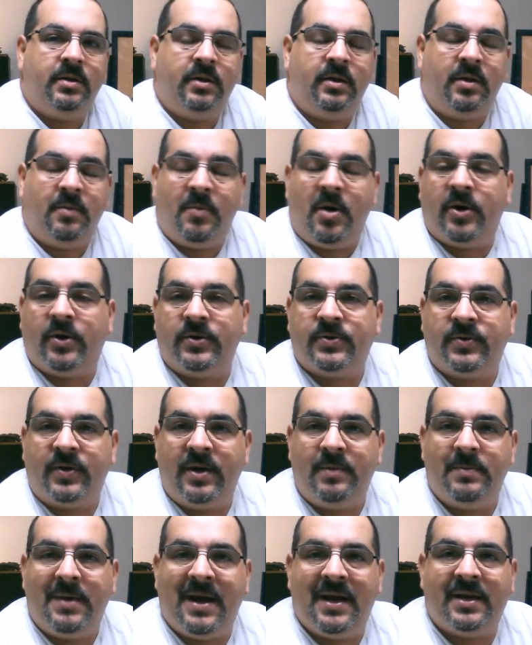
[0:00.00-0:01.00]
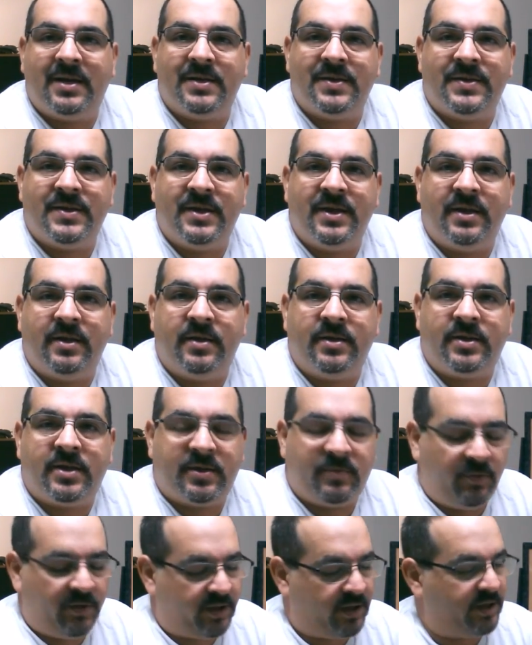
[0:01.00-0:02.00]
in a Model Train magazine, and
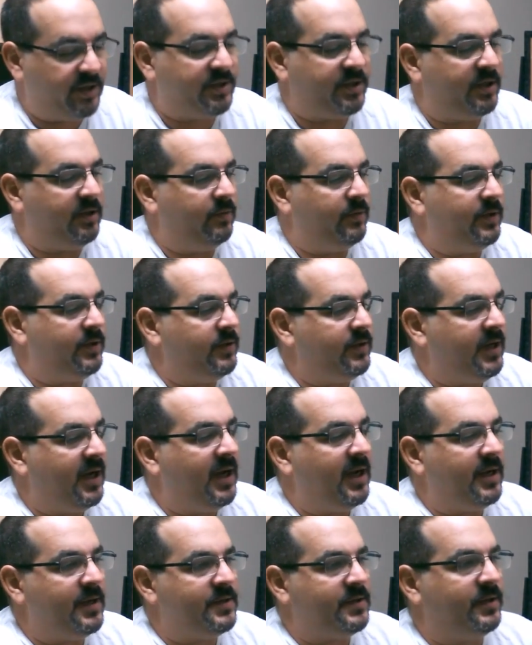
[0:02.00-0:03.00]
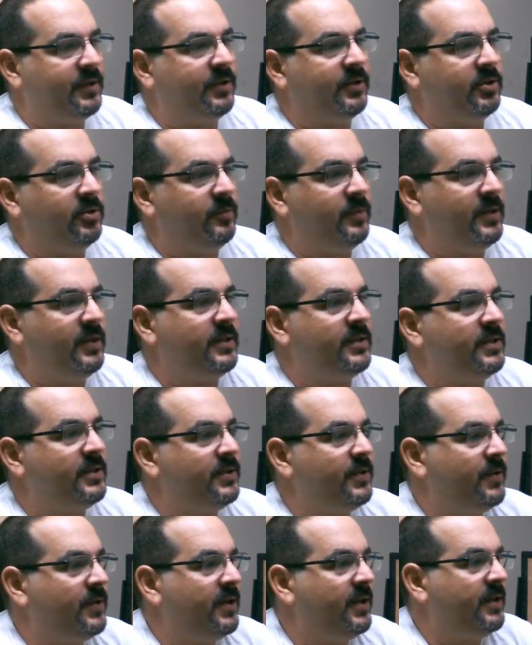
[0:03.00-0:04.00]
just wanted to share it with you guys a little bit to
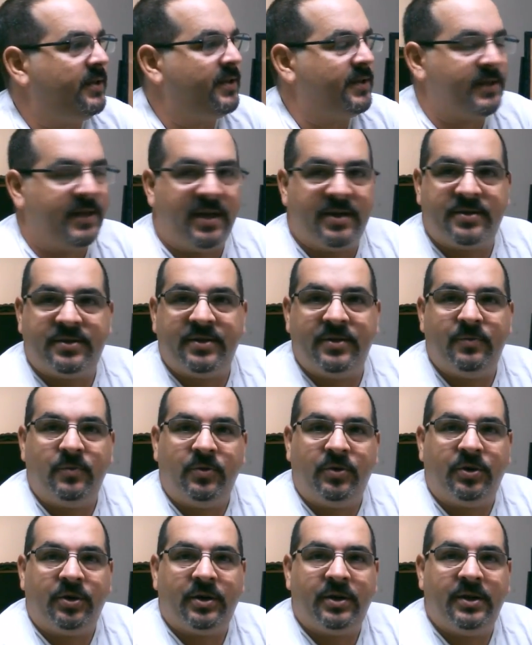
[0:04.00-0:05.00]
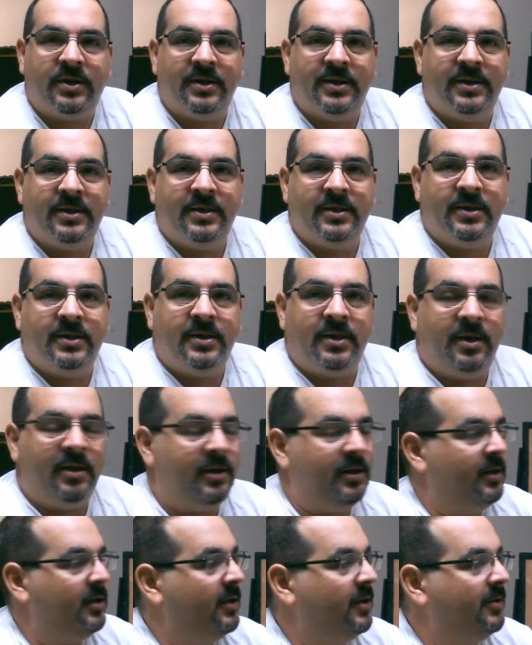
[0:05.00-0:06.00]
show that it does actually work.
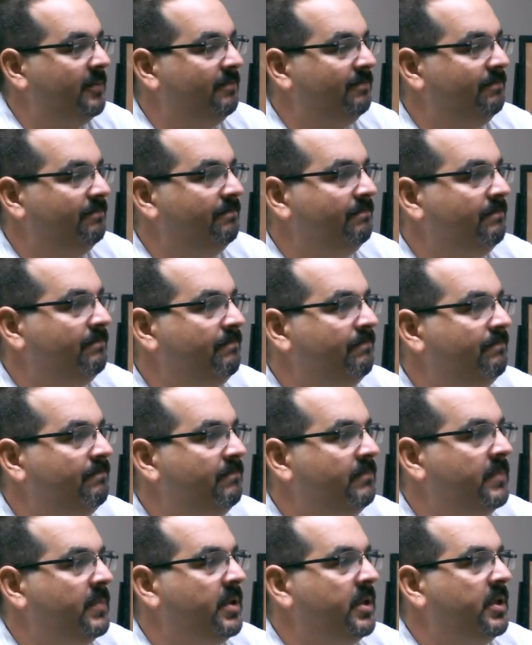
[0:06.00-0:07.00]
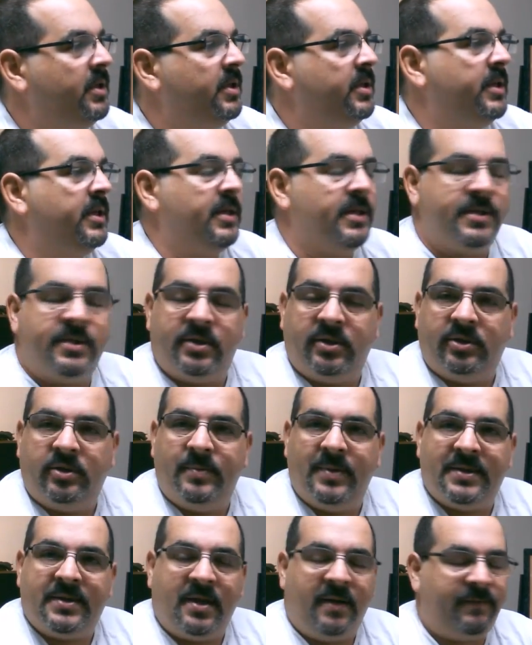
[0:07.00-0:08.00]
It is a little
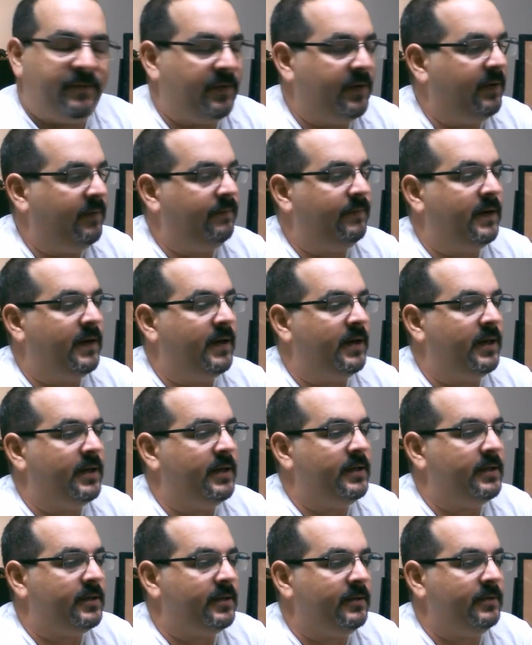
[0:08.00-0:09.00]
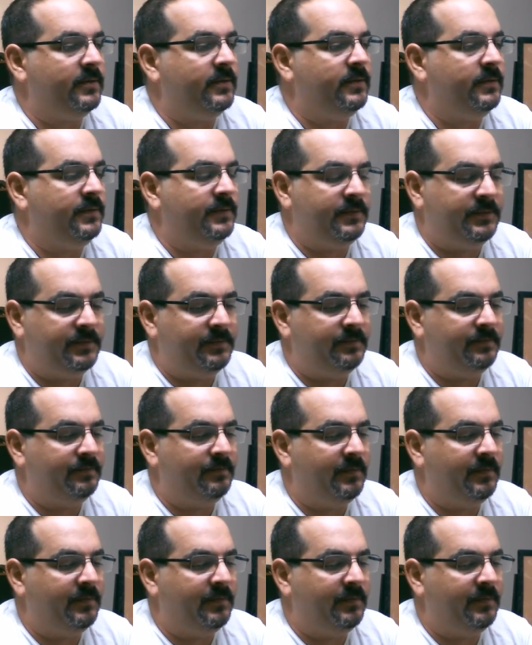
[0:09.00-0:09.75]
bit tougher to find the